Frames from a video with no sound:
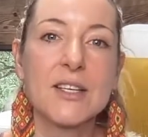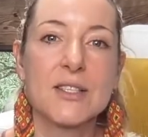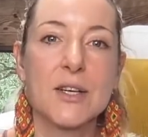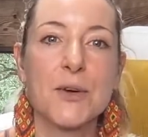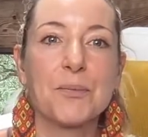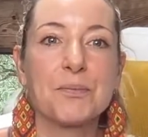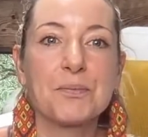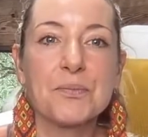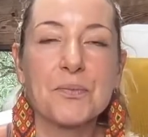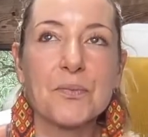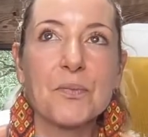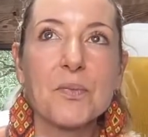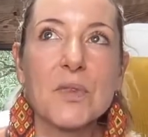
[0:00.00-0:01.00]
So,
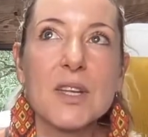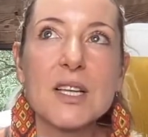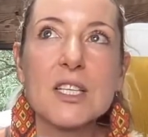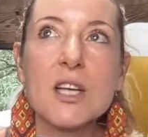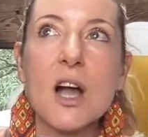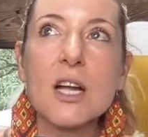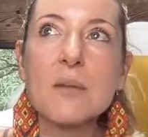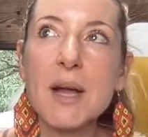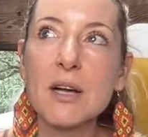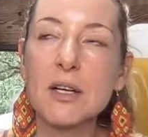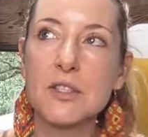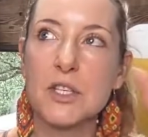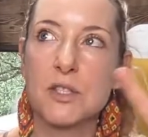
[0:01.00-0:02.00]
talk
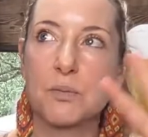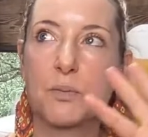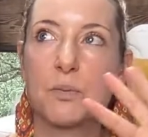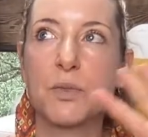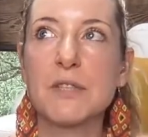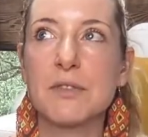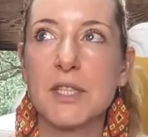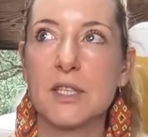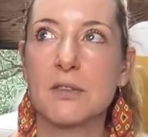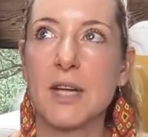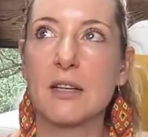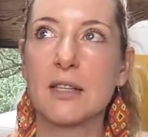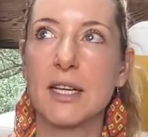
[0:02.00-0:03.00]
about just briefly
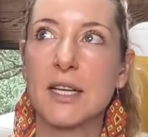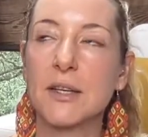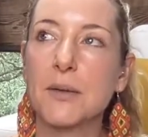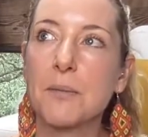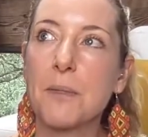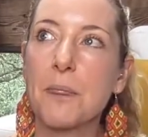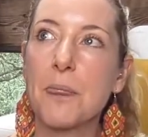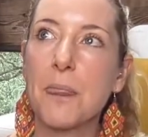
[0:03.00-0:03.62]
around like